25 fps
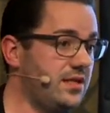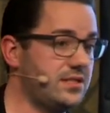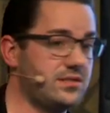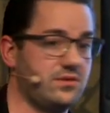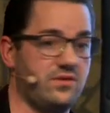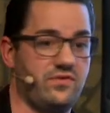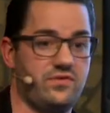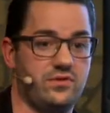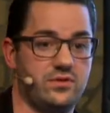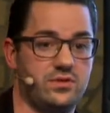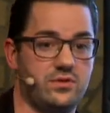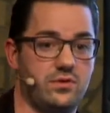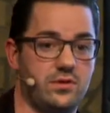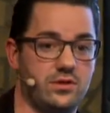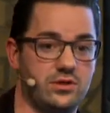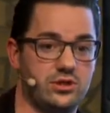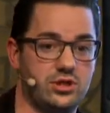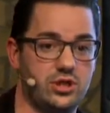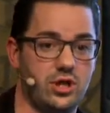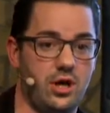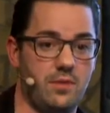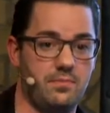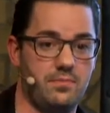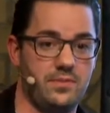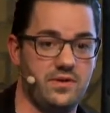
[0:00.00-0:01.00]
So if you're doing
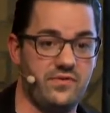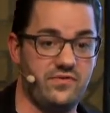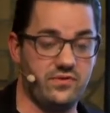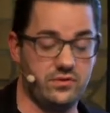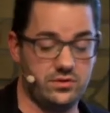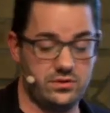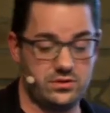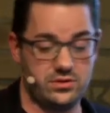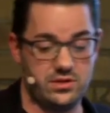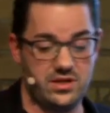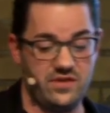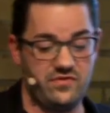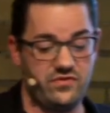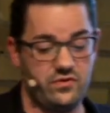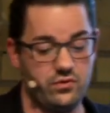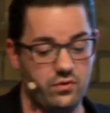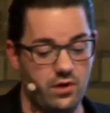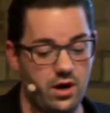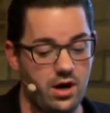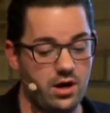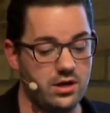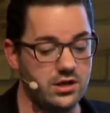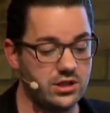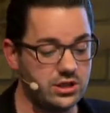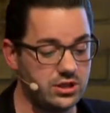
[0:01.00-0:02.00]
shop, if you
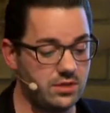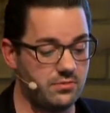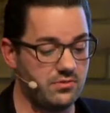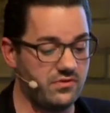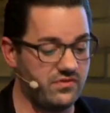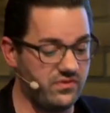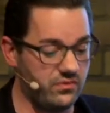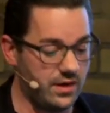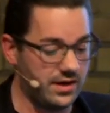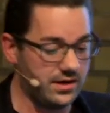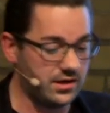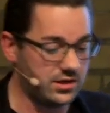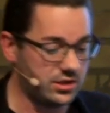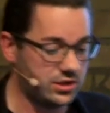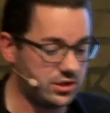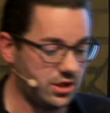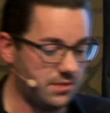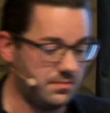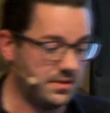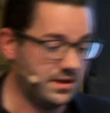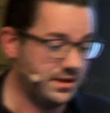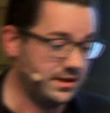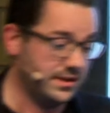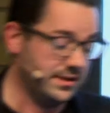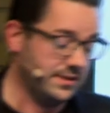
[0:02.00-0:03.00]
are a shop, if you're running a
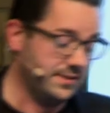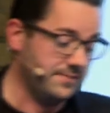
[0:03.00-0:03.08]
shop,